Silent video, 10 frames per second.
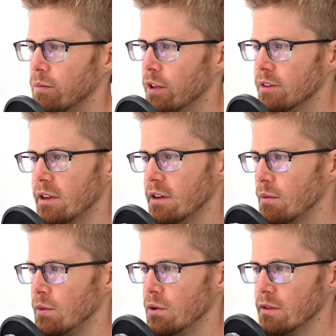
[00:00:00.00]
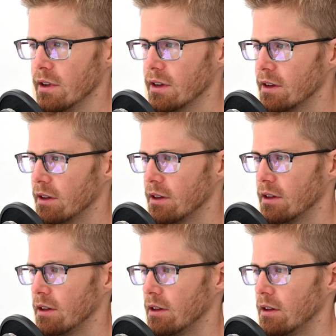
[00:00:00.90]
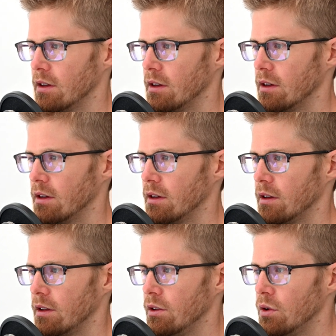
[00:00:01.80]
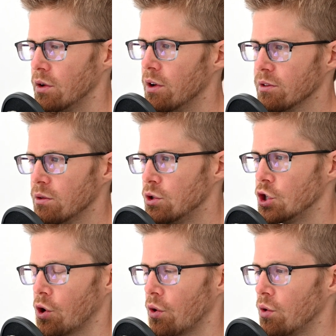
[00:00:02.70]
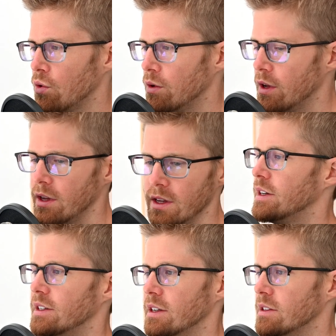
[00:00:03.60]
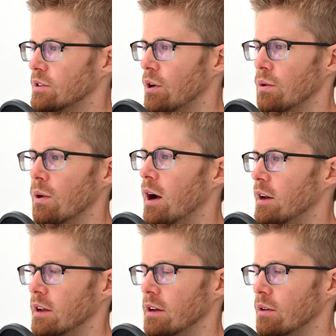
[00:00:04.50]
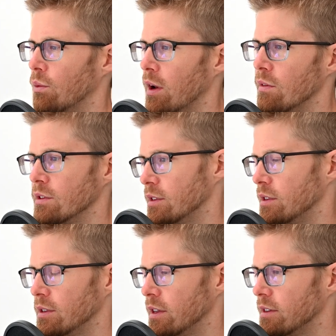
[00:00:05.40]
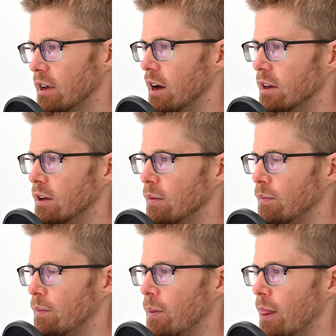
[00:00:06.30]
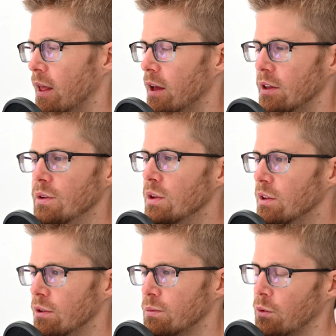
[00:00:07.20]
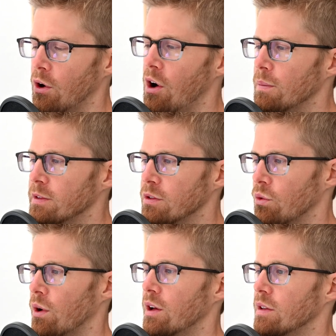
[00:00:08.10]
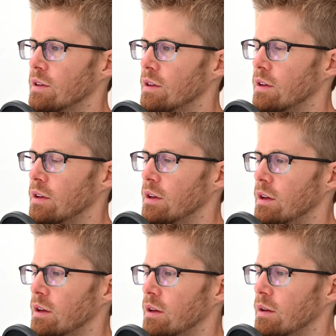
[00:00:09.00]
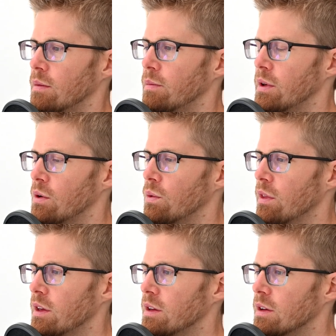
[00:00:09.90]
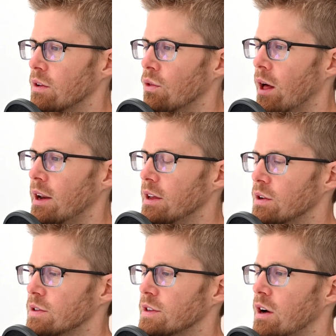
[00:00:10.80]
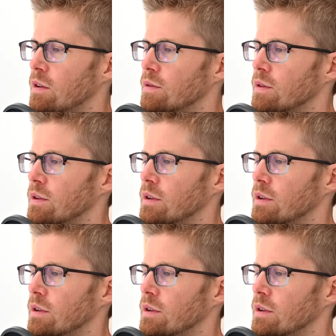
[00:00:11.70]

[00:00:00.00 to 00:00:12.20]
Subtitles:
listening to music. You can also journal. Just start writing whatever's inside. You can use prompts as well, but you're really letting yourself